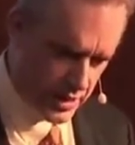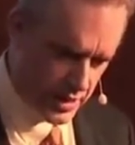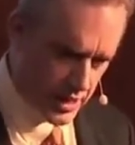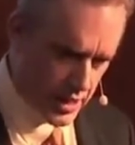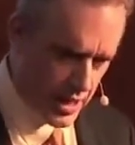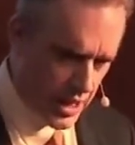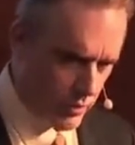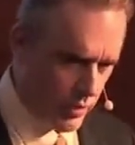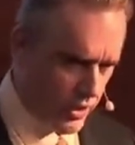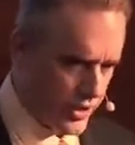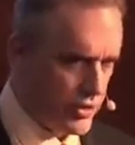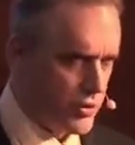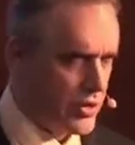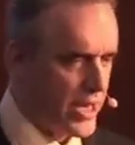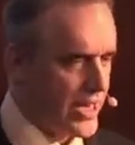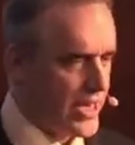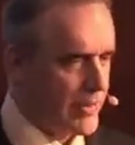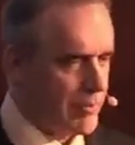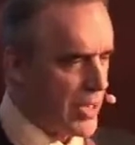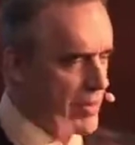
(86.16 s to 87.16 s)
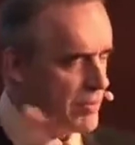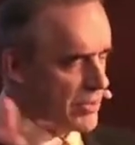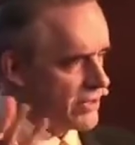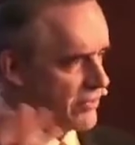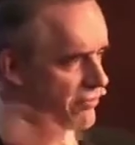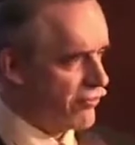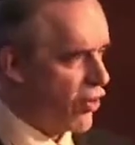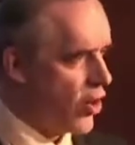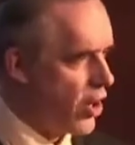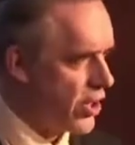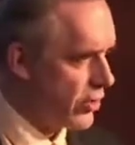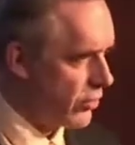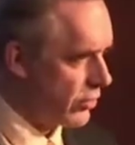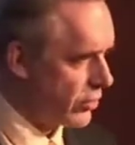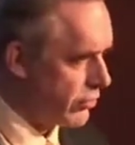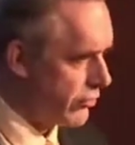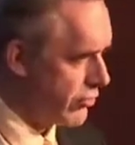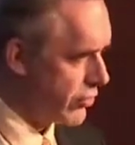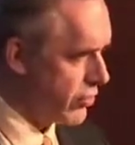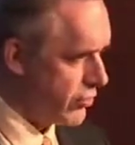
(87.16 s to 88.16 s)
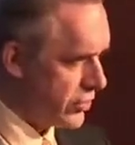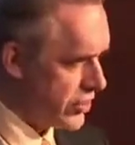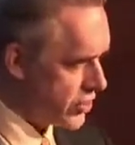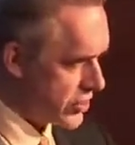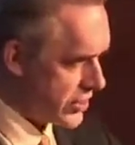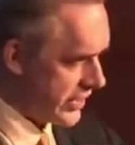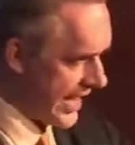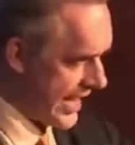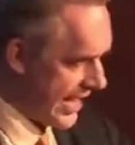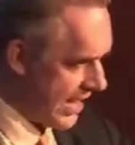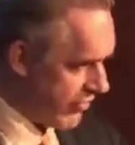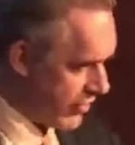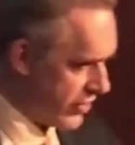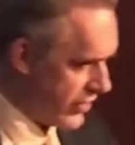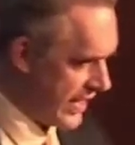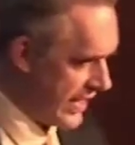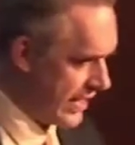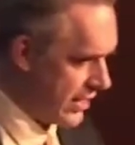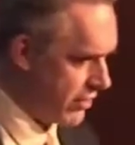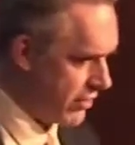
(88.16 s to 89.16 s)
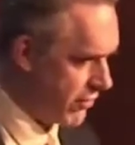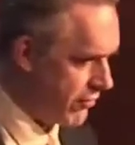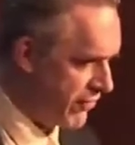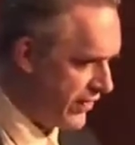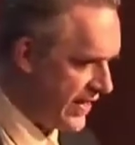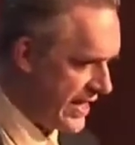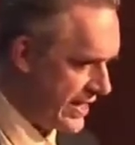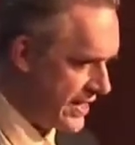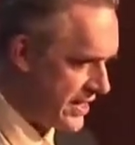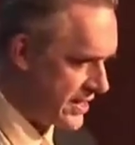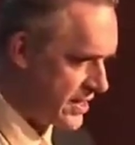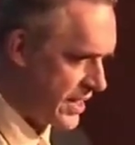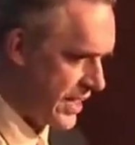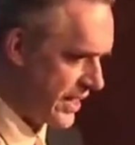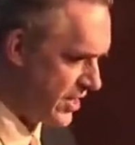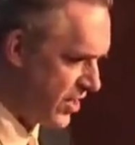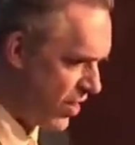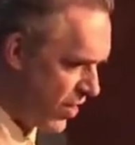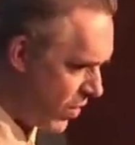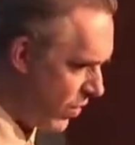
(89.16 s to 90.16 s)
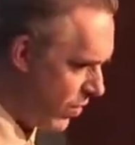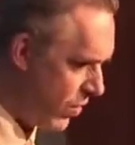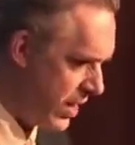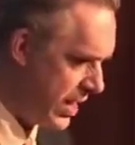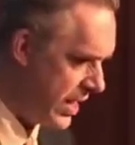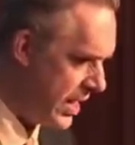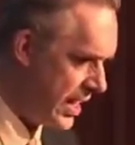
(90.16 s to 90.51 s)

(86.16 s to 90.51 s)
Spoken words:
And while you'd like people to fawn all over you and just lay everything at your feet, it's like, no,